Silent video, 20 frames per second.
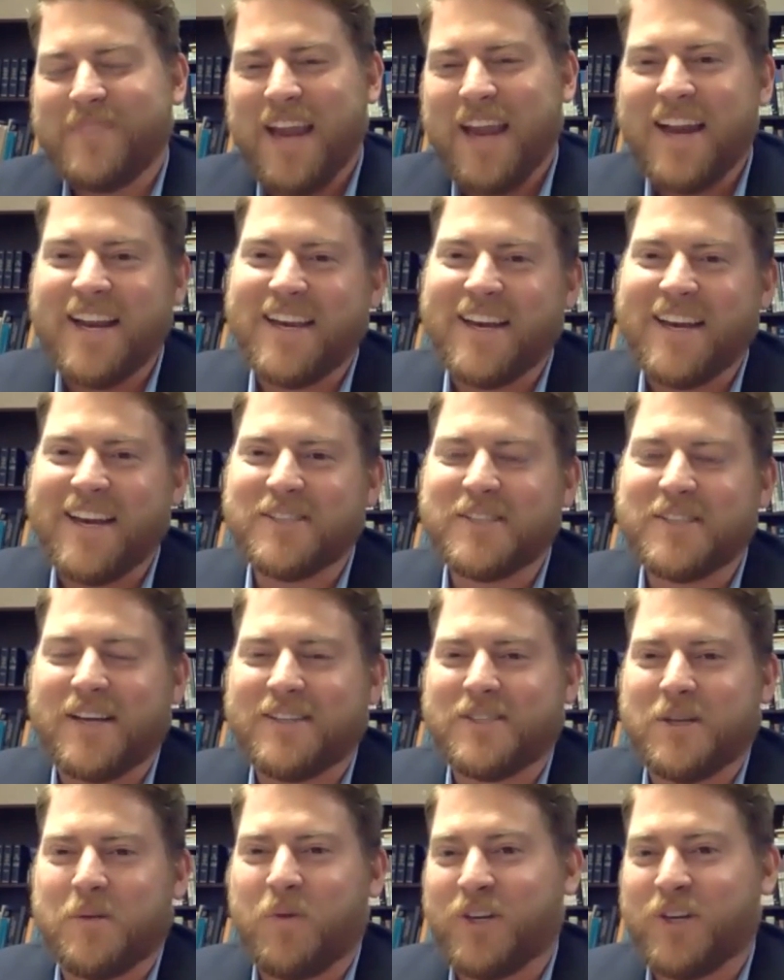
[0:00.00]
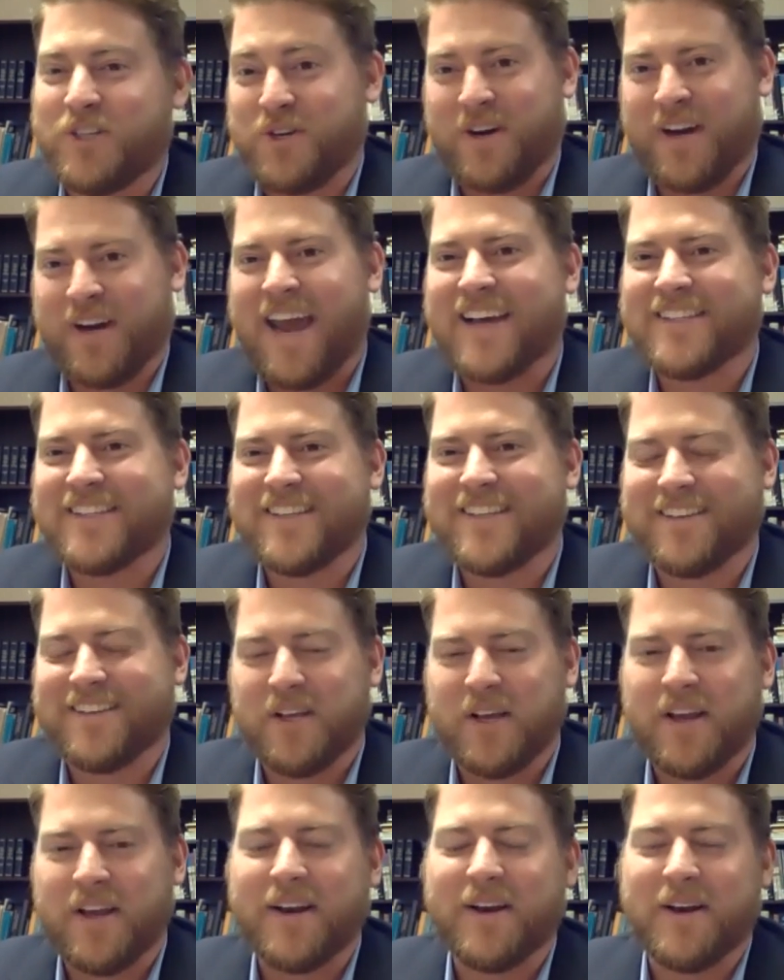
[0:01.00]
And he does it somewhat
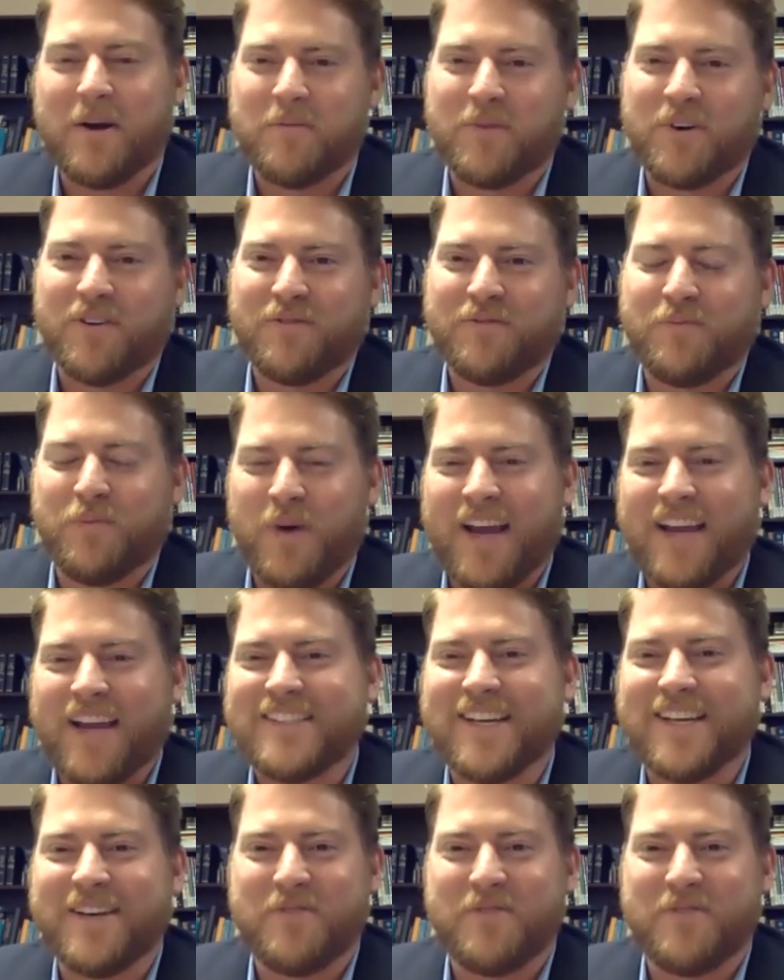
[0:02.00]
sarcastically in a number of ways.